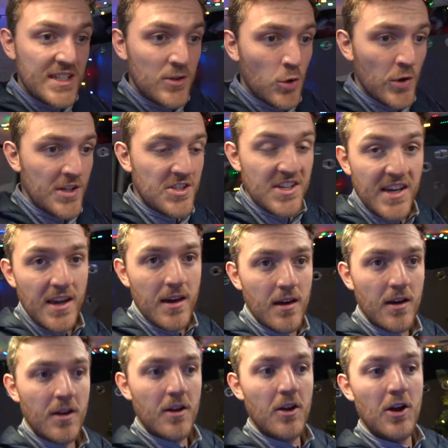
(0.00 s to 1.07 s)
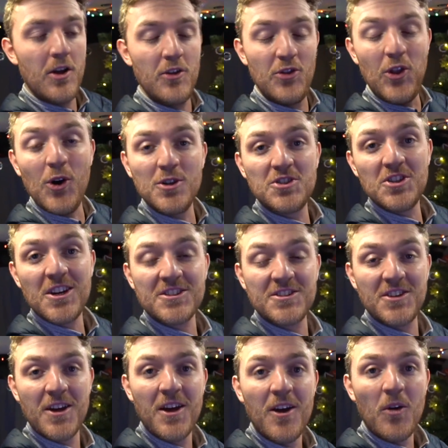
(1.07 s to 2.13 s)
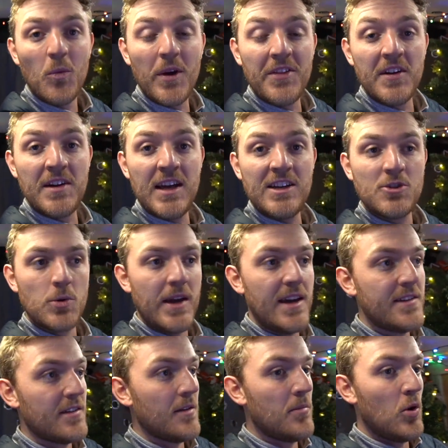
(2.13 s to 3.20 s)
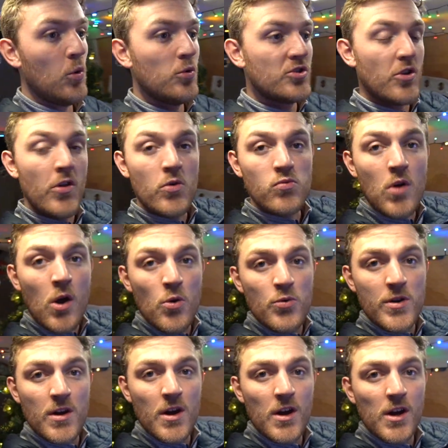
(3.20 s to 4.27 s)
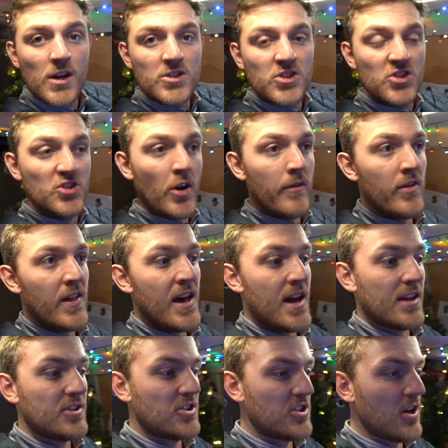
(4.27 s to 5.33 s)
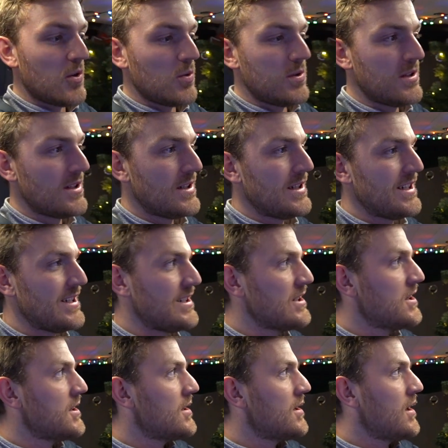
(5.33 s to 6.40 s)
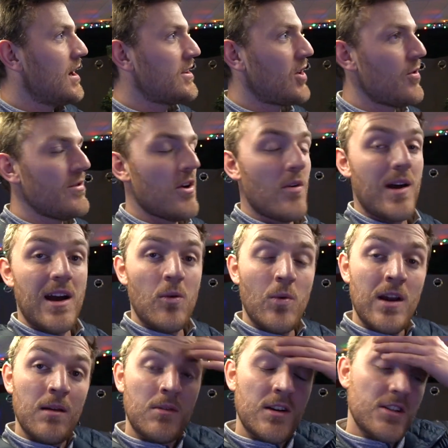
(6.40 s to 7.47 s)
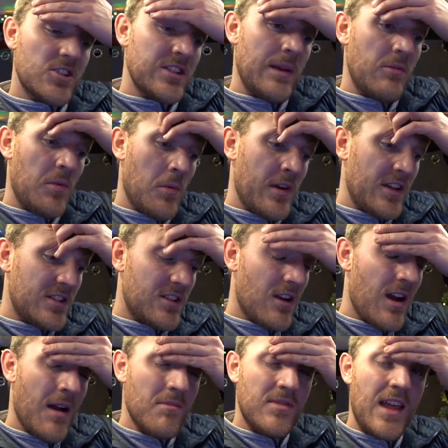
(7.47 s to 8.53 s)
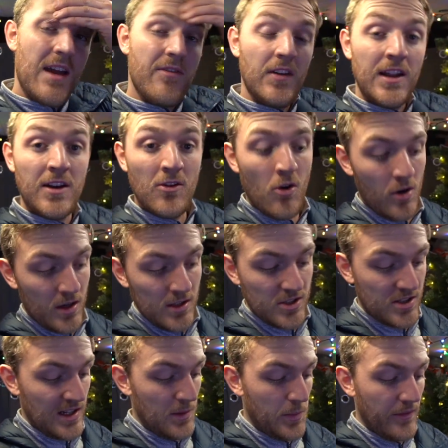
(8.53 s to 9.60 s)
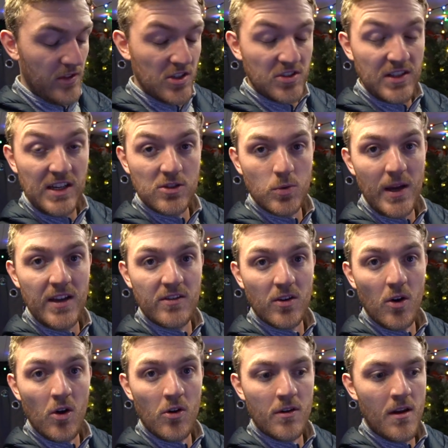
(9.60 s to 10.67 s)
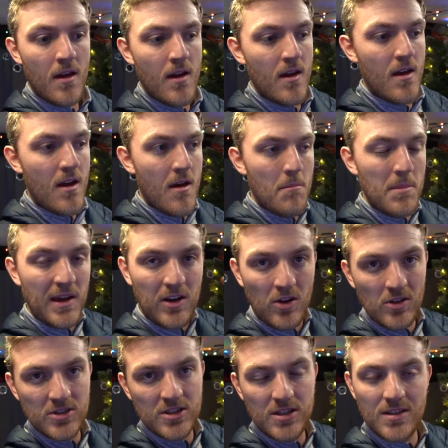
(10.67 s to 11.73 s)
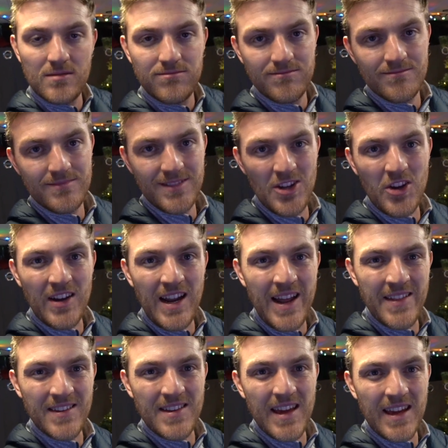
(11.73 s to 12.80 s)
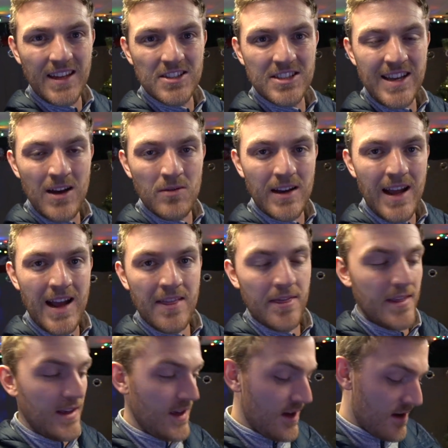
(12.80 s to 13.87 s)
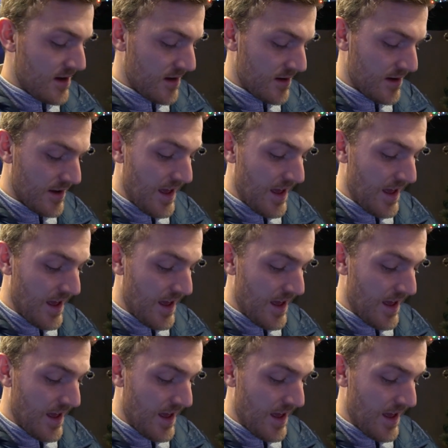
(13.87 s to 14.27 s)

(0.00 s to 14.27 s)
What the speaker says: noisy, not just with the diesel heater, but also the road just over there. So I don't know how well I'm going to sleep, to be honest. I'm definitely not going to sleep with this diesel heater on, because you can hear the ticking sound and the